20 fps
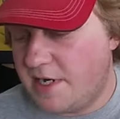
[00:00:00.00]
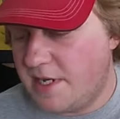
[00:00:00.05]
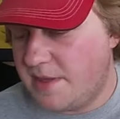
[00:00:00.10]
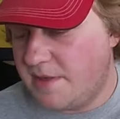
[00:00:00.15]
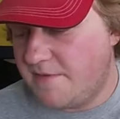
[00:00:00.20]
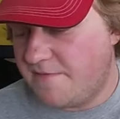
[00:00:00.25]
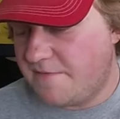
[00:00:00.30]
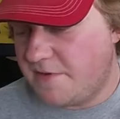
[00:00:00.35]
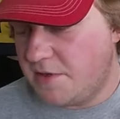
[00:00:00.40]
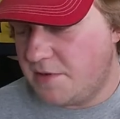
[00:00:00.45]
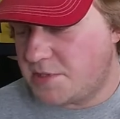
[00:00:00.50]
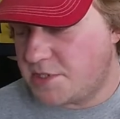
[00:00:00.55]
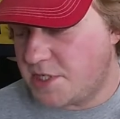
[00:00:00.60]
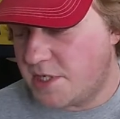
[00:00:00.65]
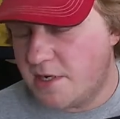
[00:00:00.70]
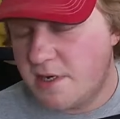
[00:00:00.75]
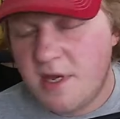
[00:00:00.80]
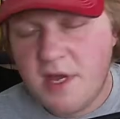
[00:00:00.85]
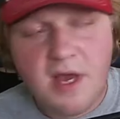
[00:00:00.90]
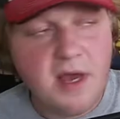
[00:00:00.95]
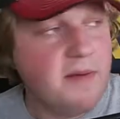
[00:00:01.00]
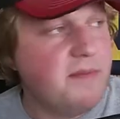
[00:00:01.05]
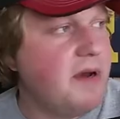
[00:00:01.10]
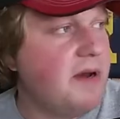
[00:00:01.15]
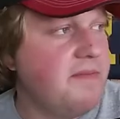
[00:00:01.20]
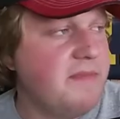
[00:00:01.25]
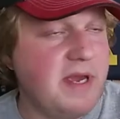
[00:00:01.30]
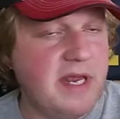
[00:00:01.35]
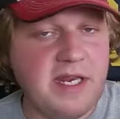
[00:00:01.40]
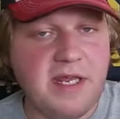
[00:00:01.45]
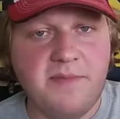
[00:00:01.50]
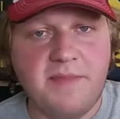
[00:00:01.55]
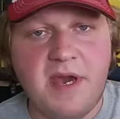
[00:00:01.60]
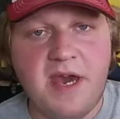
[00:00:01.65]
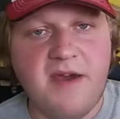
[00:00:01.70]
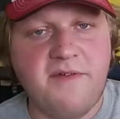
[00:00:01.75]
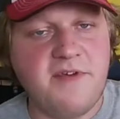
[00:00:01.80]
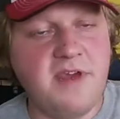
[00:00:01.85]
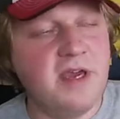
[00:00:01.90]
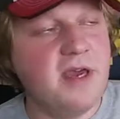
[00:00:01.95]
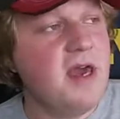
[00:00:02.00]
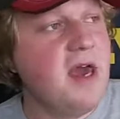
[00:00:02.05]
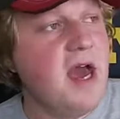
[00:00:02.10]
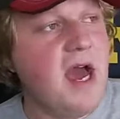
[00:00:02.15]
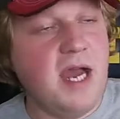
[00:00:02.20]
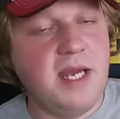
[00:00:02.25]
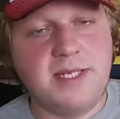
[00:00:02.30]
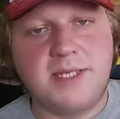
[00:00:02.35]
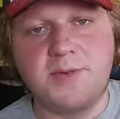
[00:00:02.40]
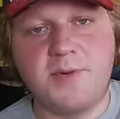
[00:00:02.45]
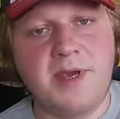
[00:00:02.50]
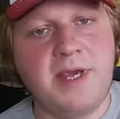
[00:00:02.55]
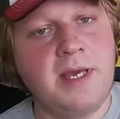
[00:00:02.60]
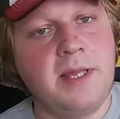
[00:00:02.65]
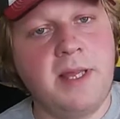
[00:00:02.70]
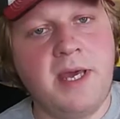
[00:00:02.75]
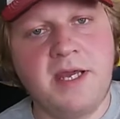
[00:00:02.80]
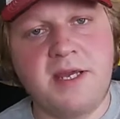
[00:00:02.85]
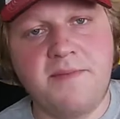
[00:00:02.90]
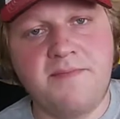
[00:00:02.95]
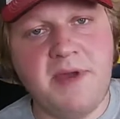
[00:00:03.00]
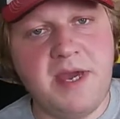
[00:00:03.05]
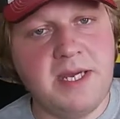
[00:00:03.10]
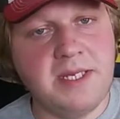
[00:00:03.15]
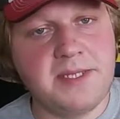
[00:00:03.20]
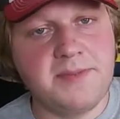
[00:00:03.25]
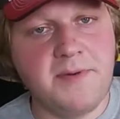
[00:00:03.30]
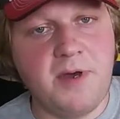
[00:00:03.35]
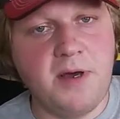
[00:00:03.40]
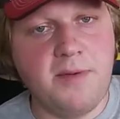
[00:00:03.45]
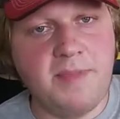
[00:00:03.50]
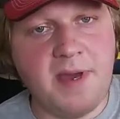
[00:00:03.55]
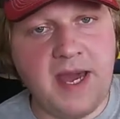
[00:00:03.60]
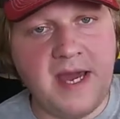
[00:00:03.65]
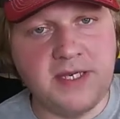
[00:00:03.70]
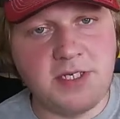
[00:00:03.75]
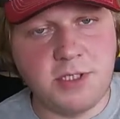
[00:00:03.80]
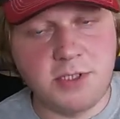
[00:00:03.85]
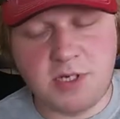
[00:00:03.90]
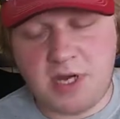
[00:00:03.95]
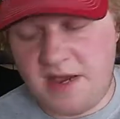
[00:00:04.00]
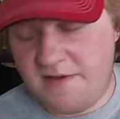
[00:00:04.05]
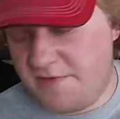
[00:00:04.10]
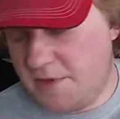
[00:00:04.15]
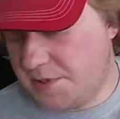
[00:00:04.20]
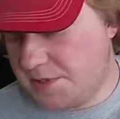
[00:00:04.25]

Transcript: it in the future, but medium heavy. I swing it like a baseball bat to drive